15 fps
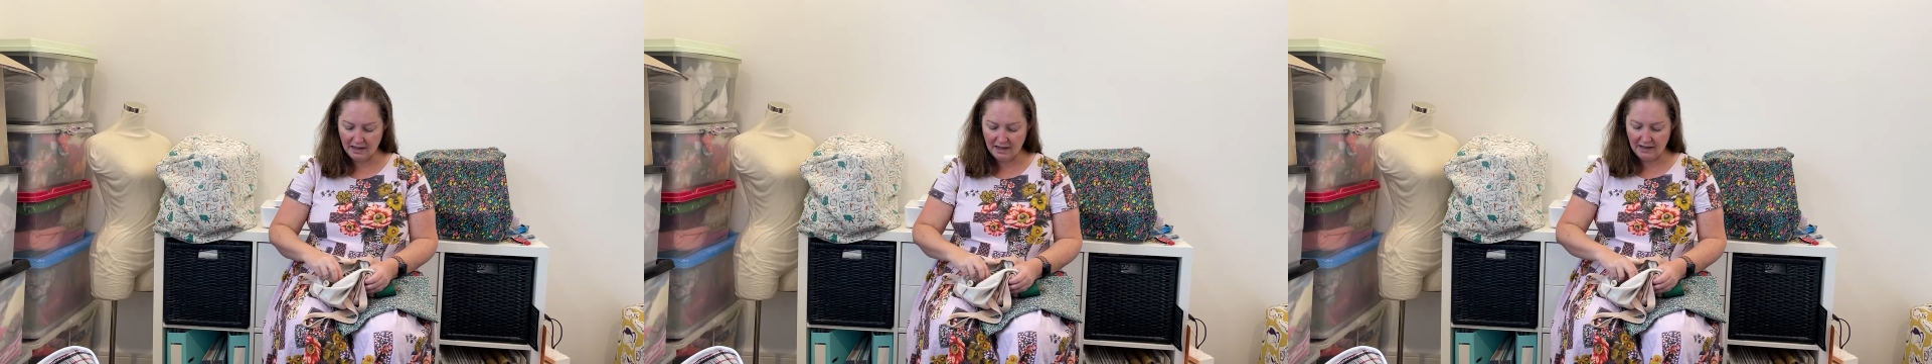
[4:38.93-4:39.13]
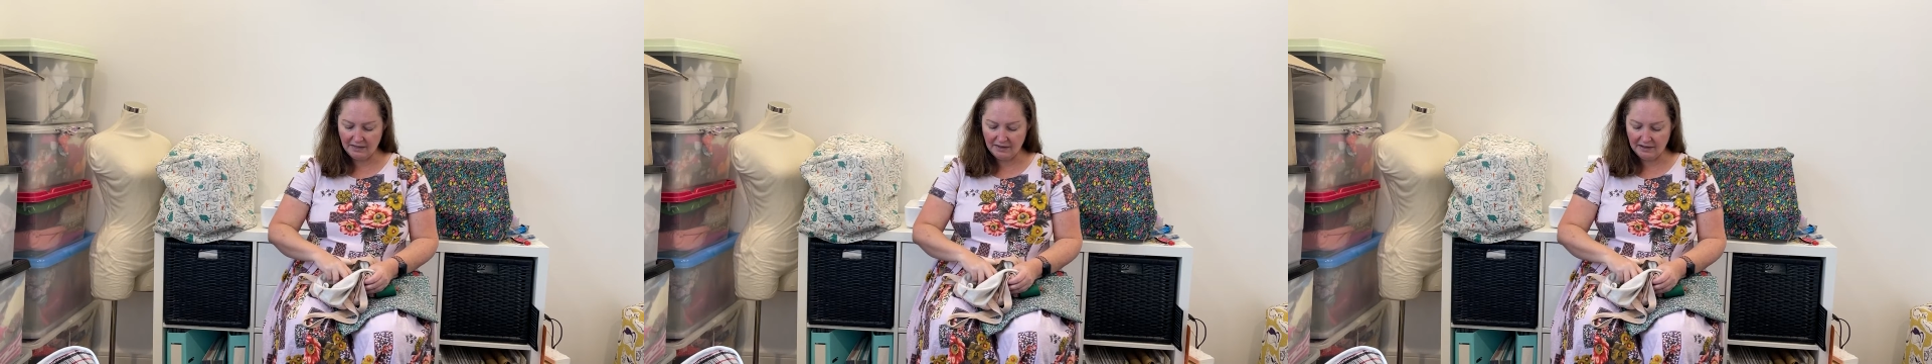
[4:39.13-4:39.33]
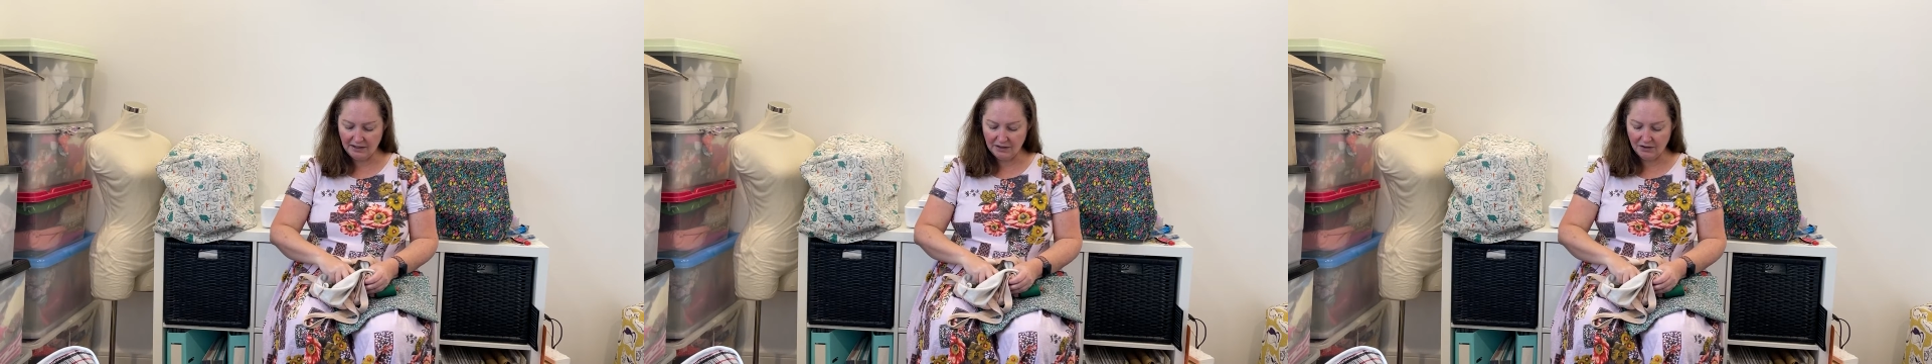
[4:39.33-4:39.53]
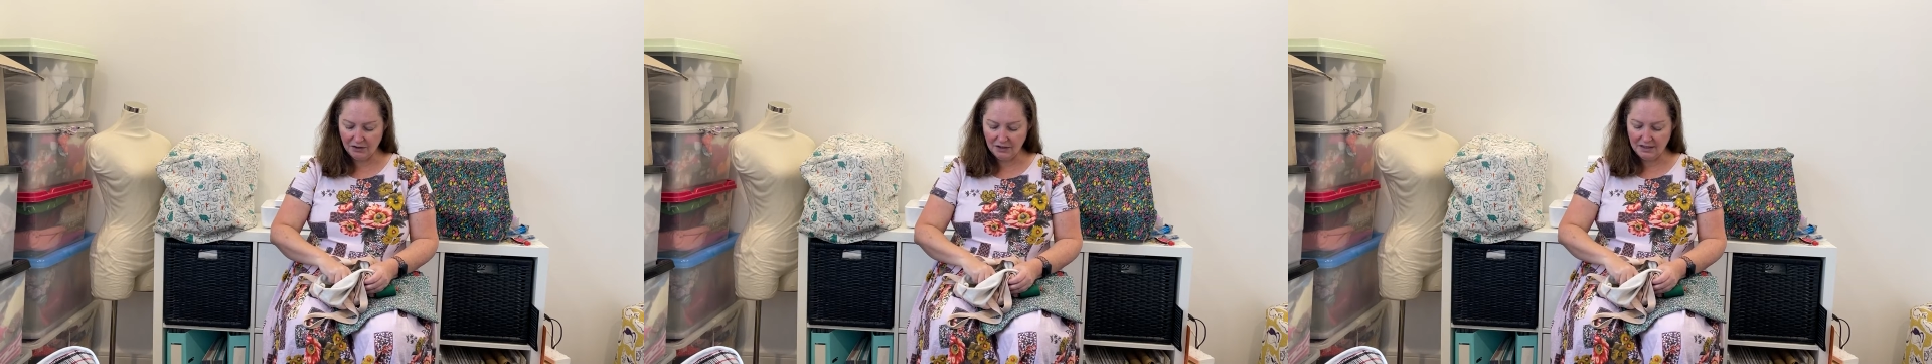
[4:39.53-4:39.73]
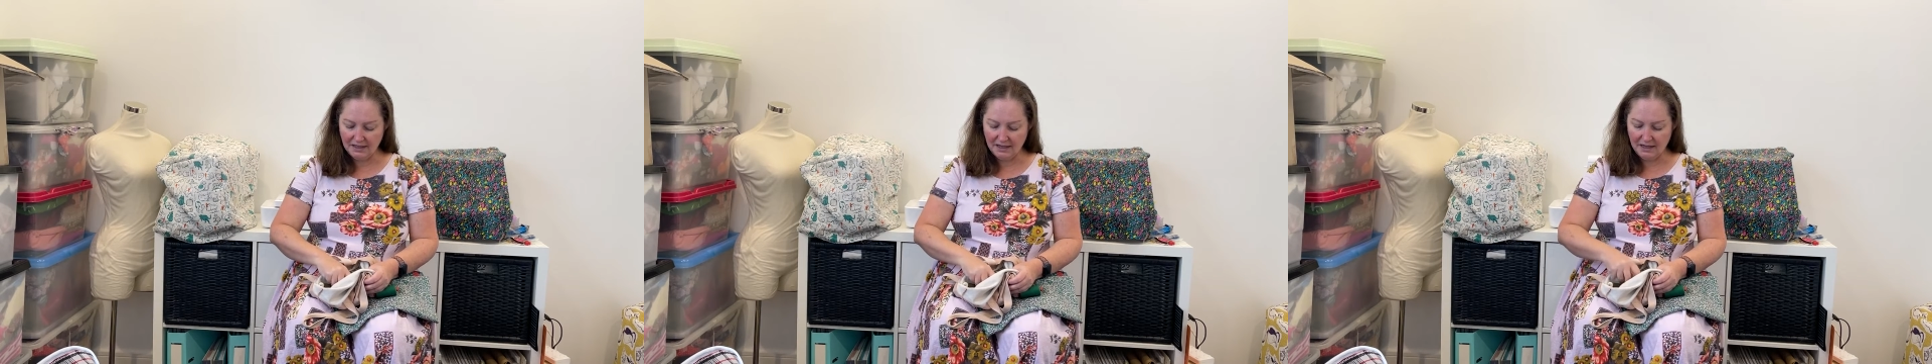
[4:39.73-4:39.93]
Then I got
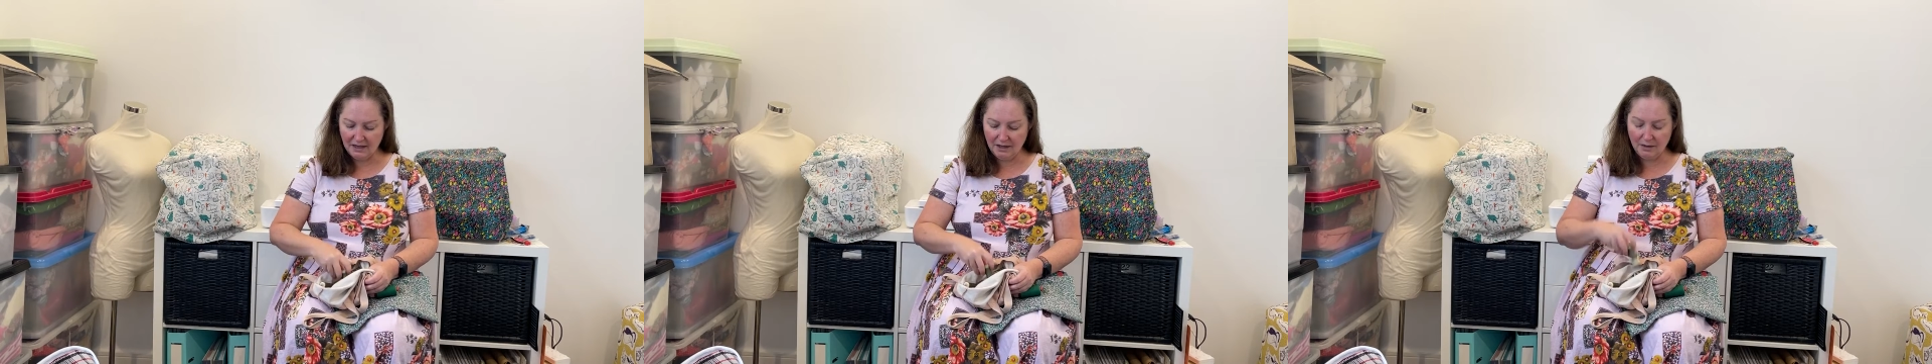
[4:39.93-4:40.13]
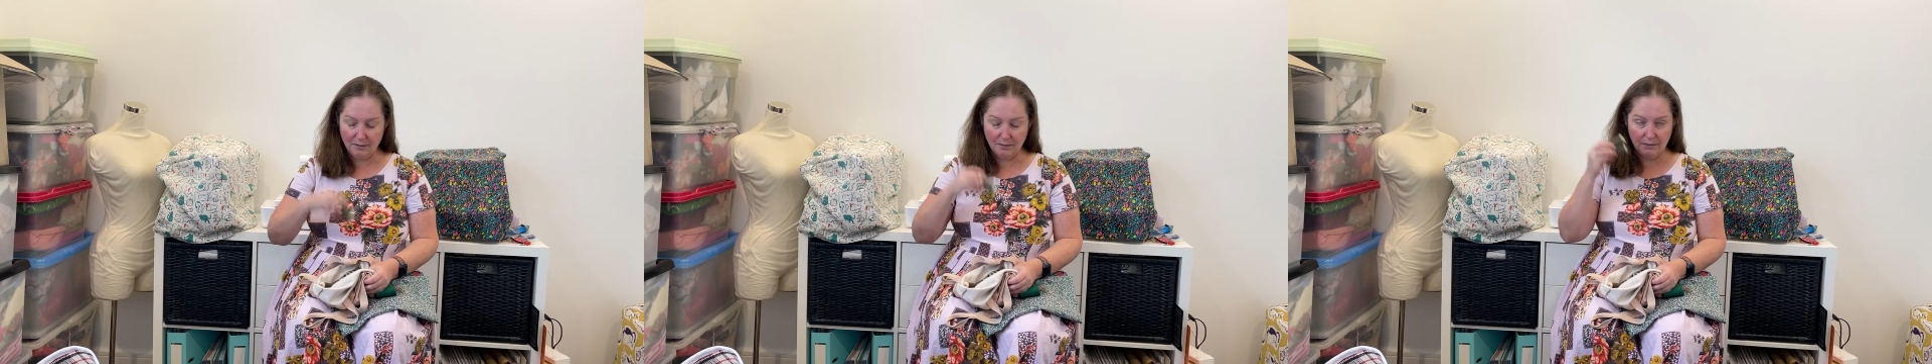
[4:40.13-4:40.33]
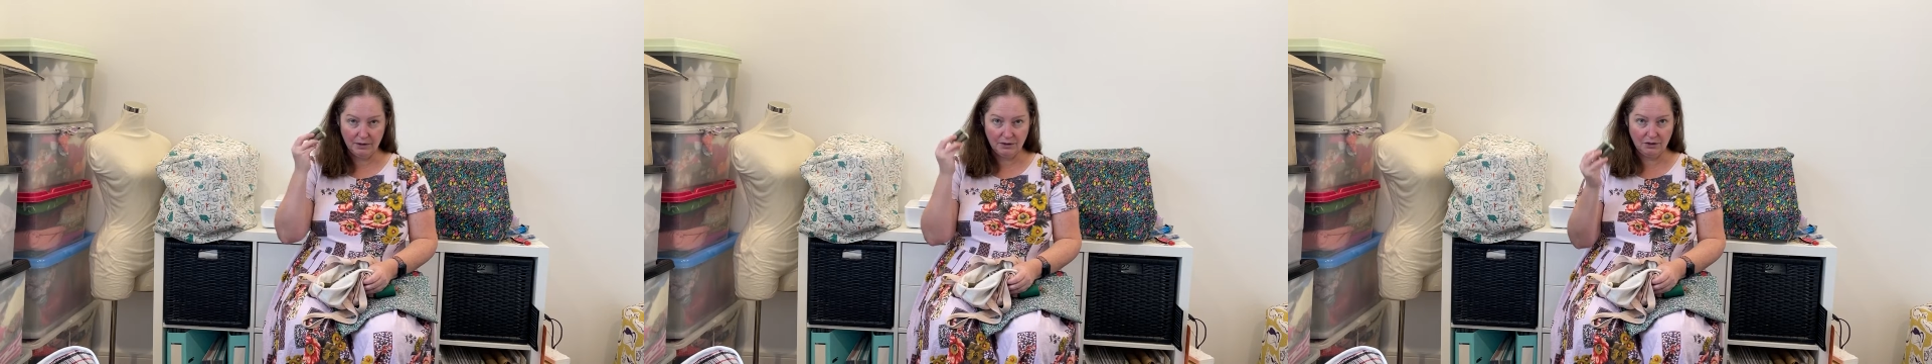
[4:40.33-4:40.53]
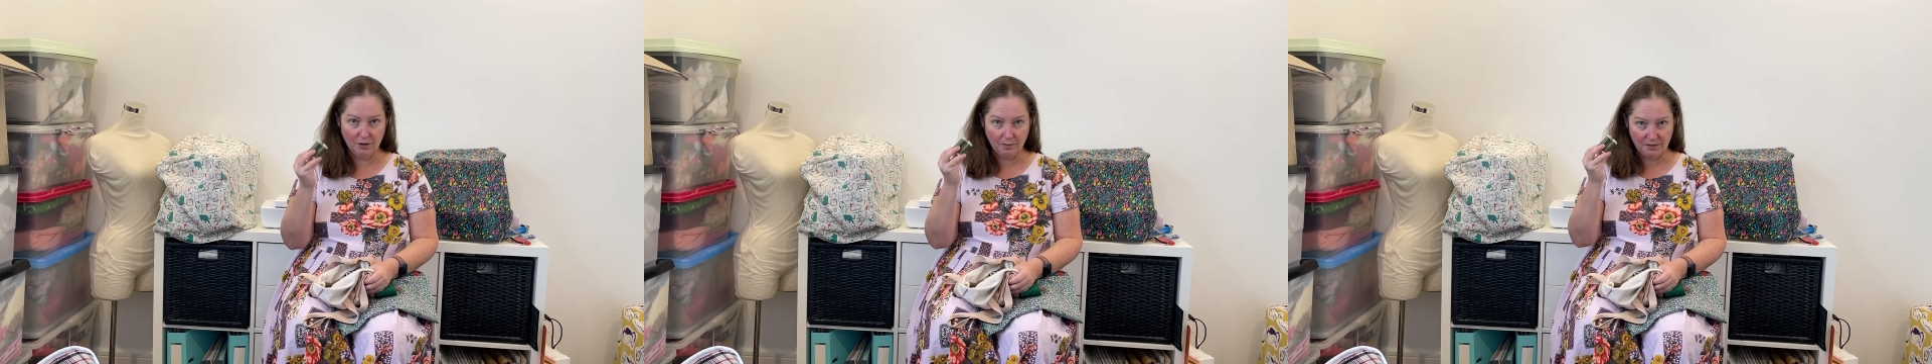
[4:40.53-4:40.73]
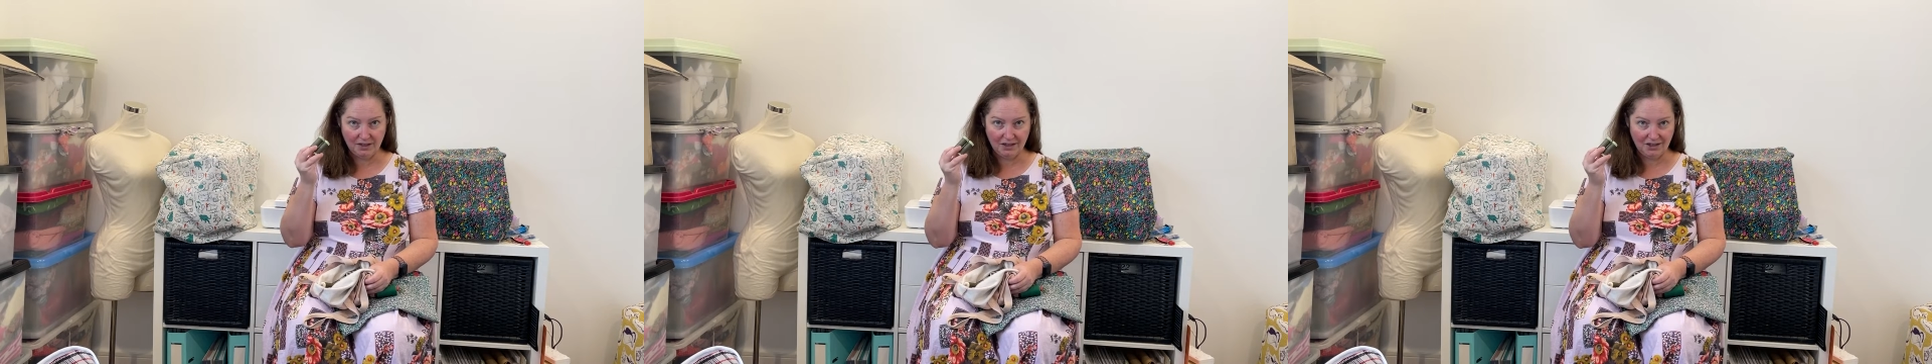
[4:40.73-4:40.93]
some top
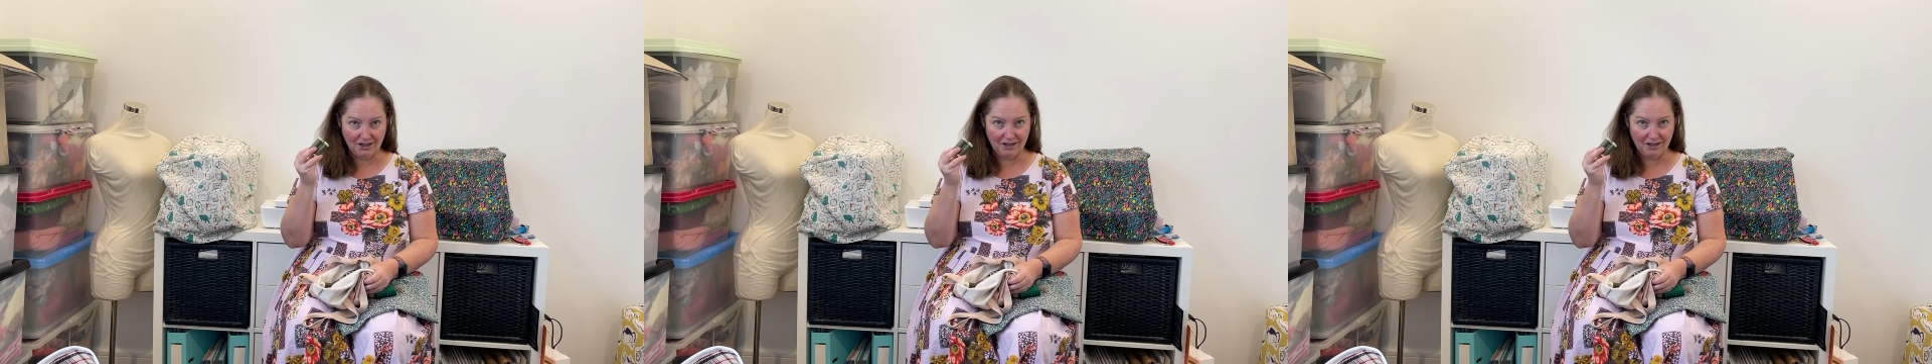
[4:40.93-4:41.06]
stitching